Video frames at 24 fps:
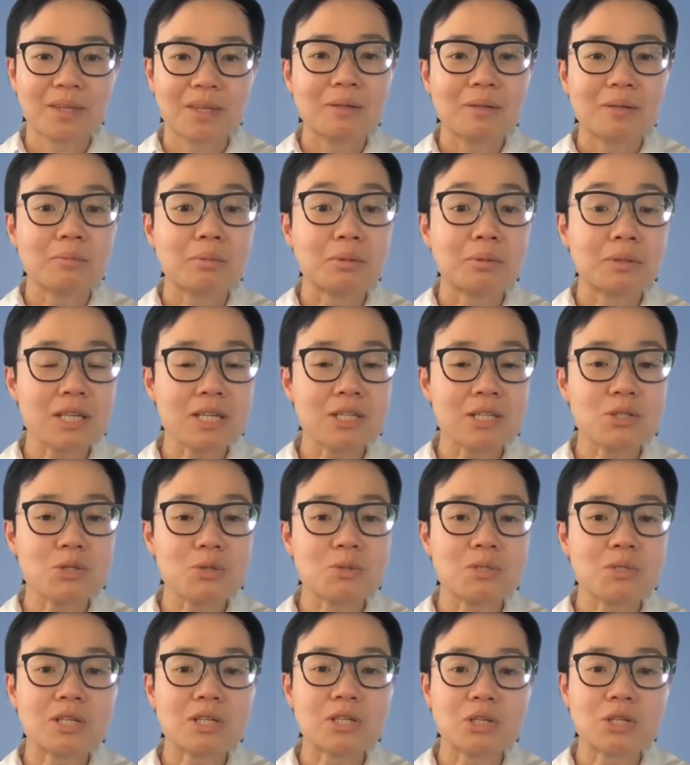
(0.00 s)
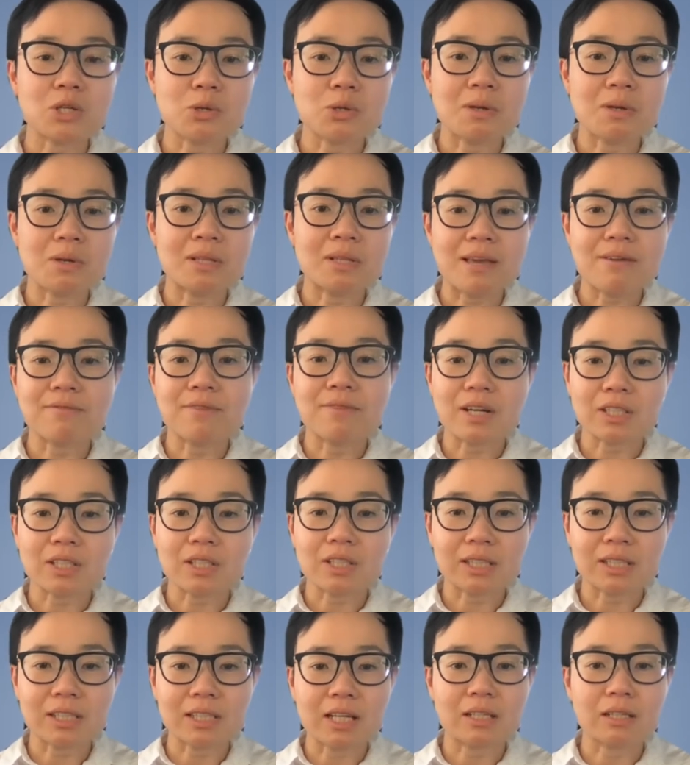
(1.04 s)
Please use the Q&A
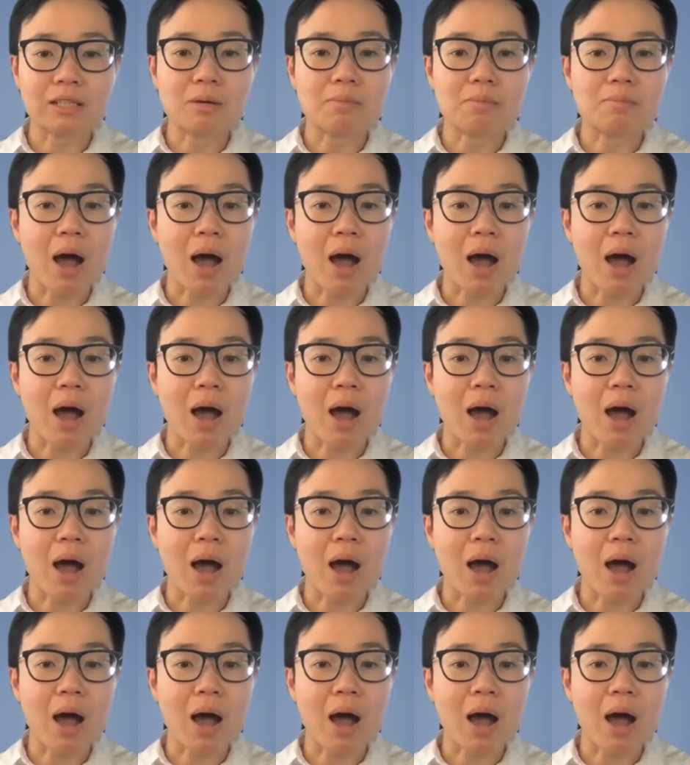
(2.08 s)
function on the